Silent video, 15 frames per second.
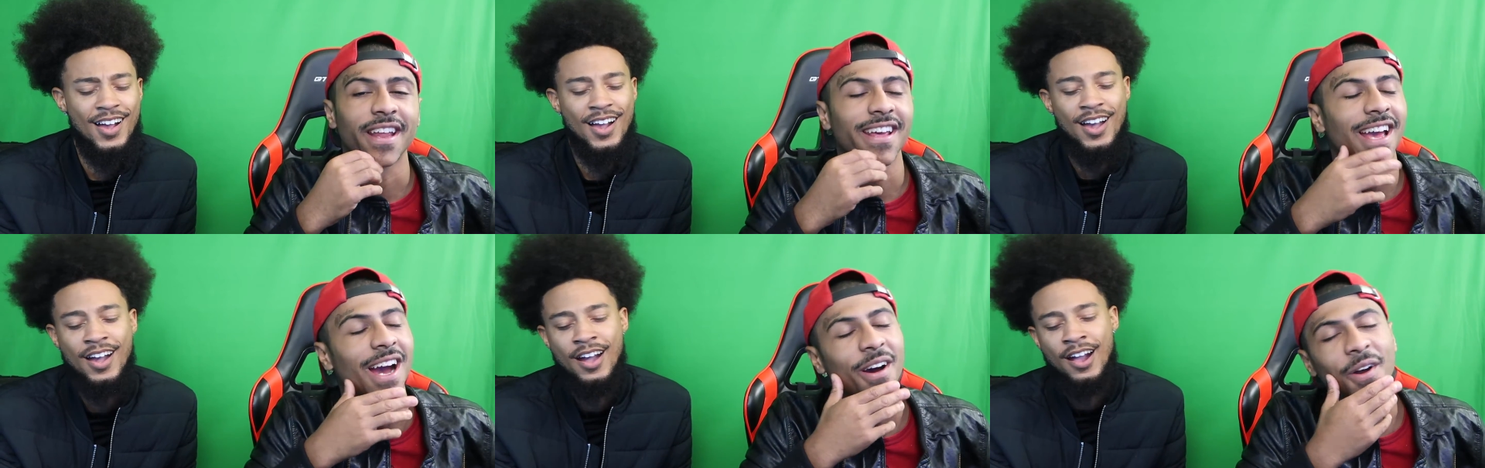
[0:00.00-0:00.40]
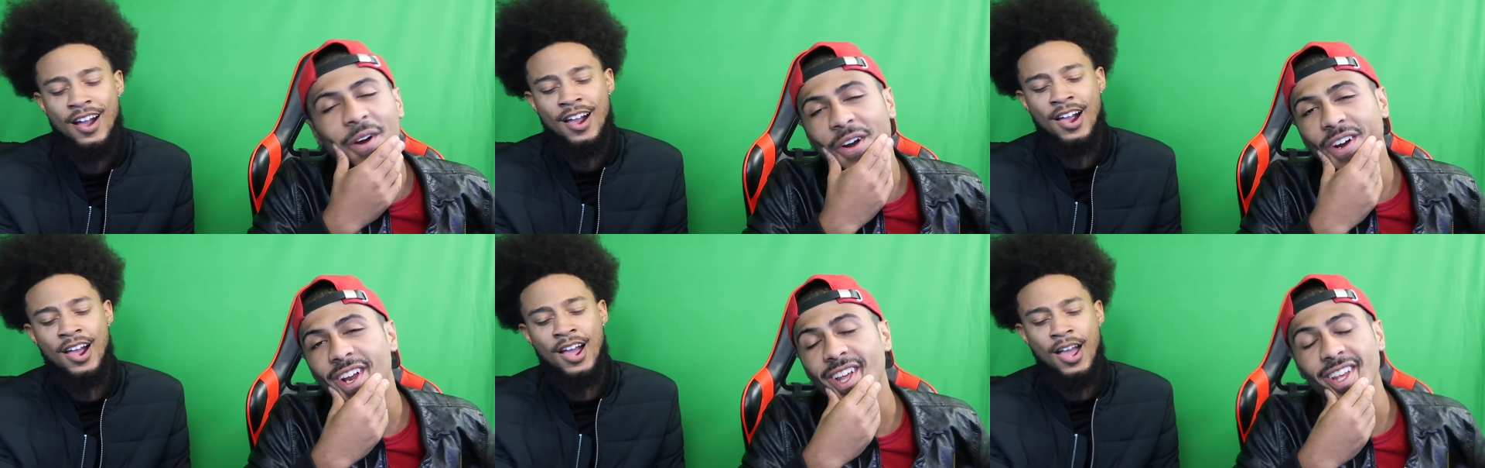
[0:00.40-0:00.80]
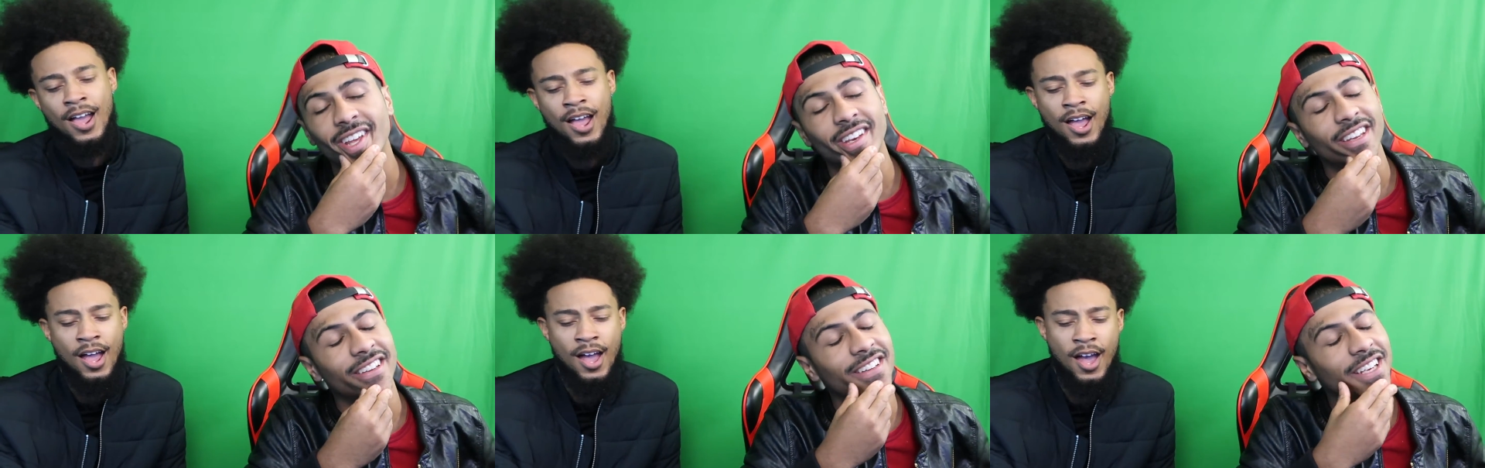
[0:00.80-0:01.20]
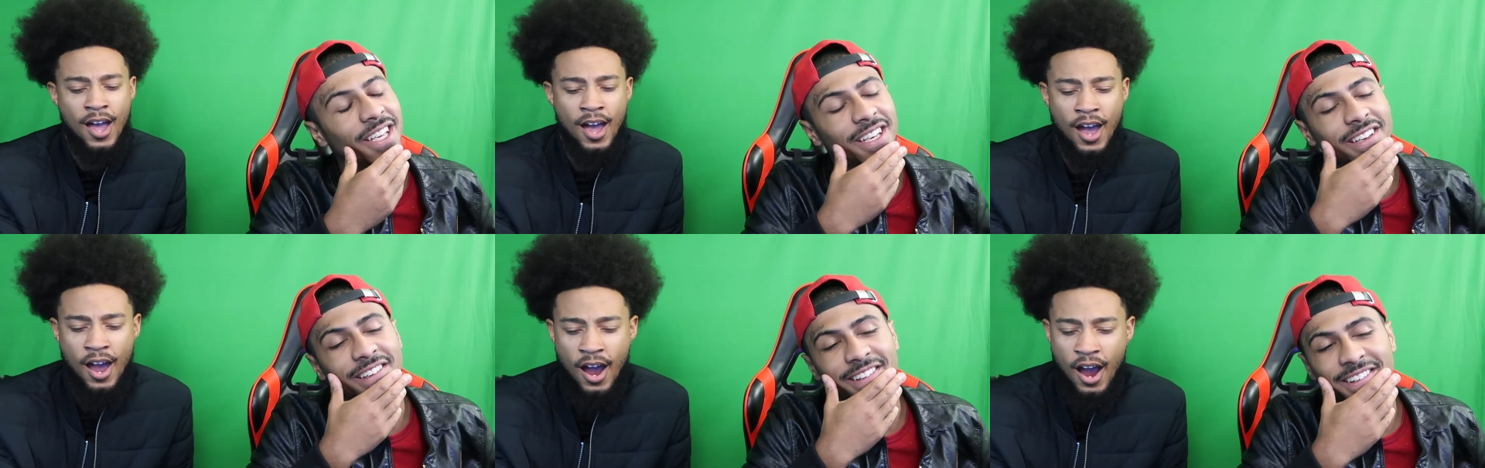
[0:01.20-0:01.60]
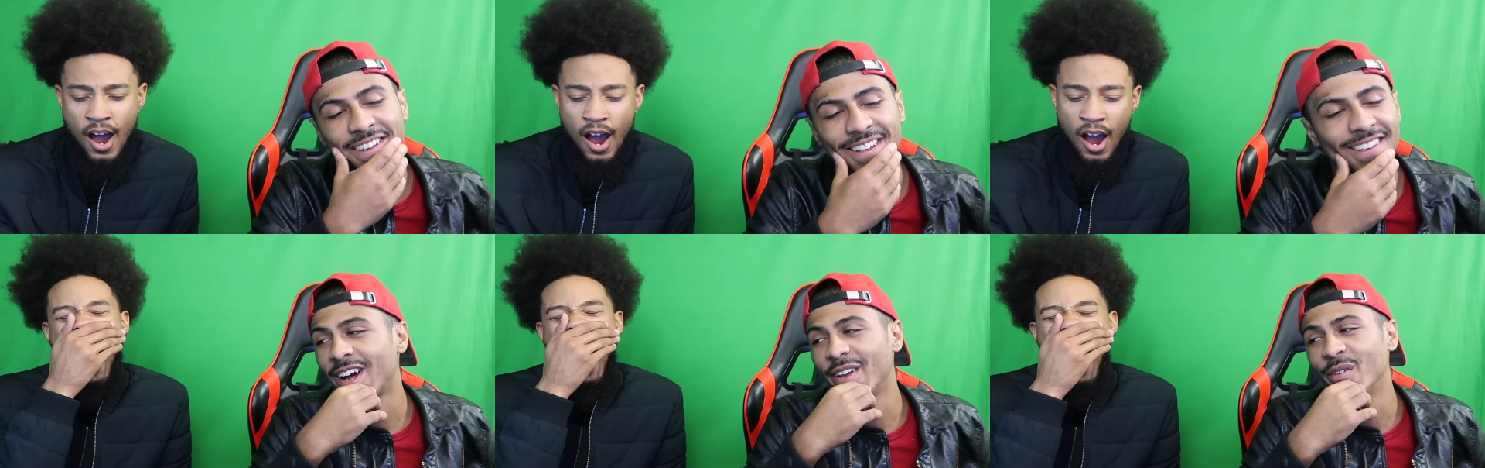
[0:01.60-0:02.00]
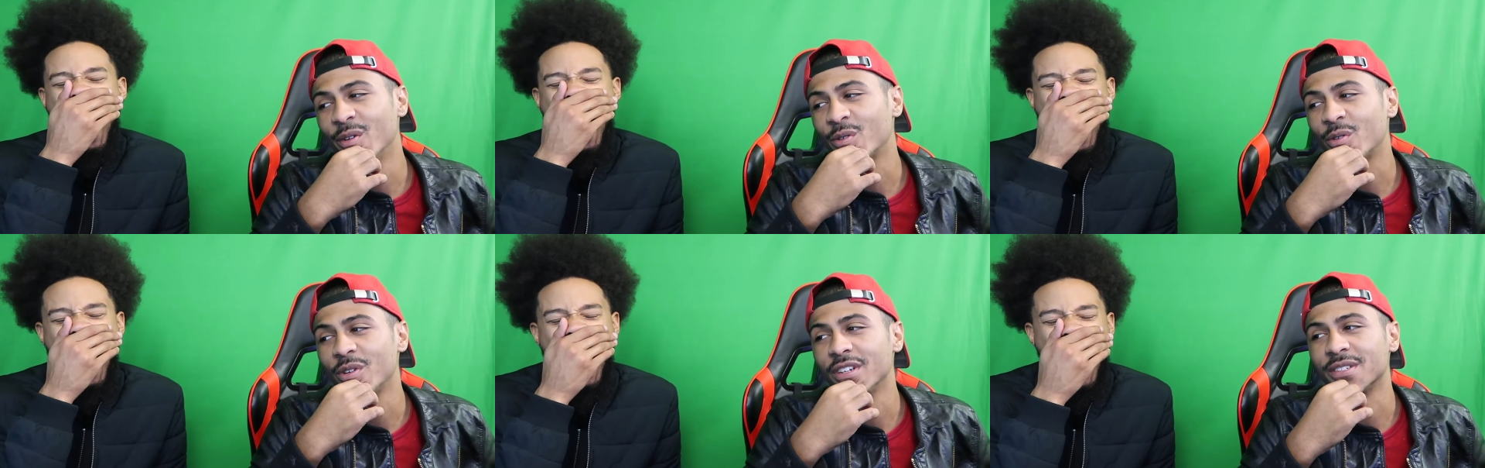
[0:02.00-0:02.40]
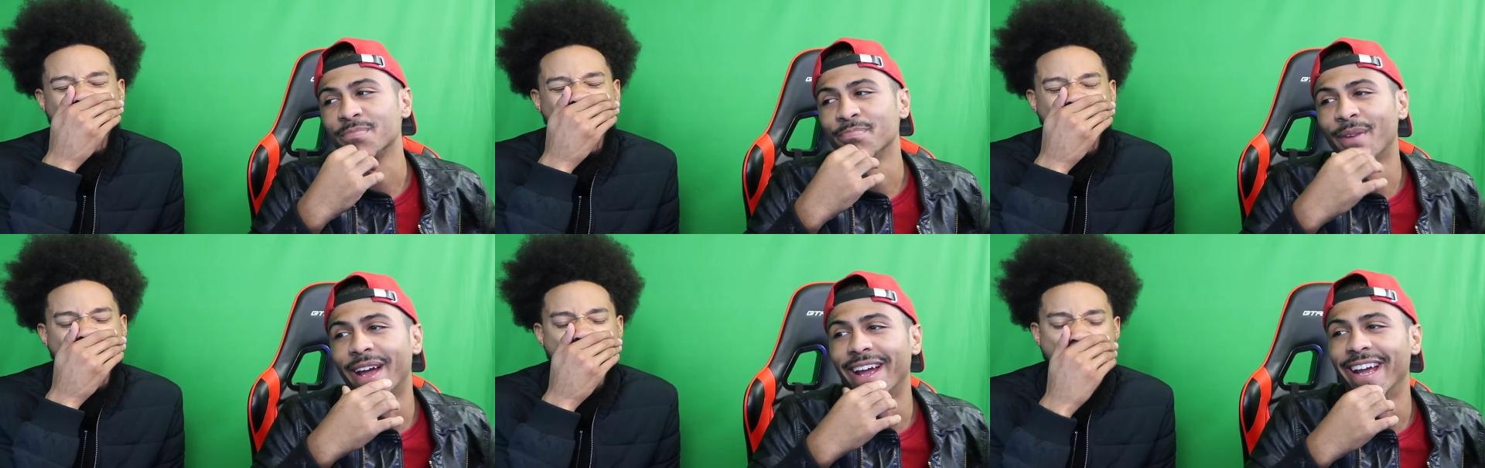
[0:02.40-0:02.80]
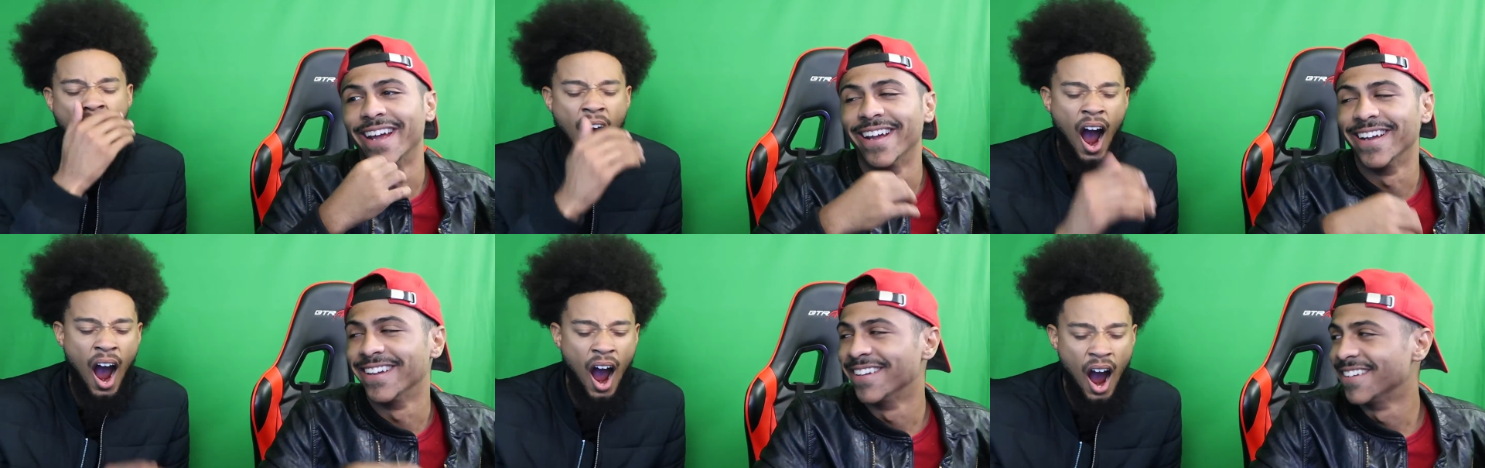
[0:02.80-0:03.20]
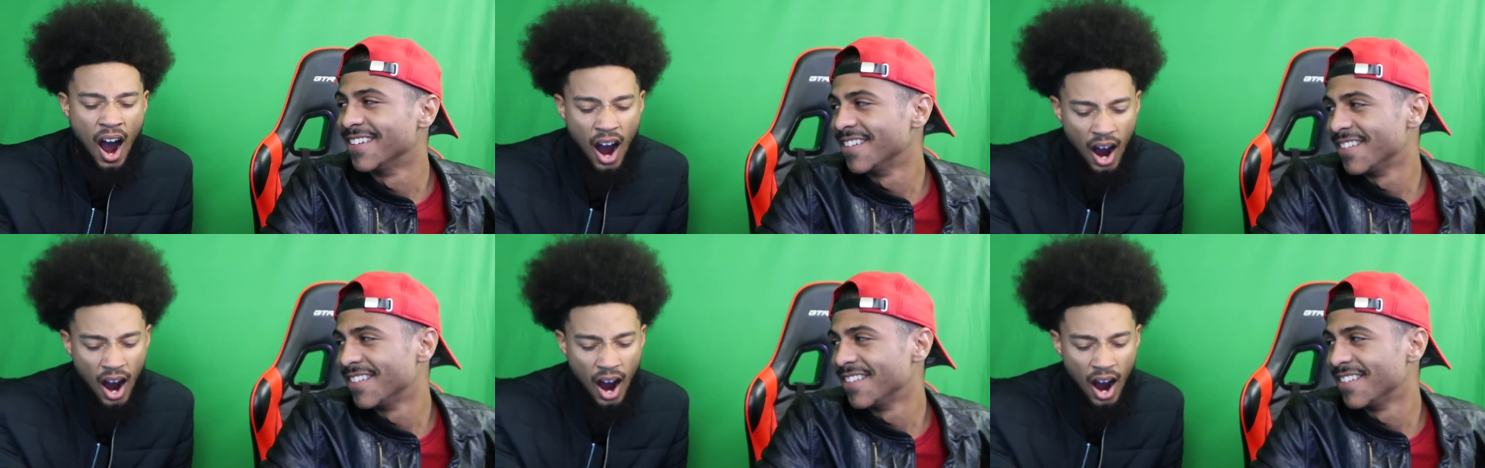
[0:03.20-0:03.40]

Speaker 1: They out here. They getting it in. I know Chris mad.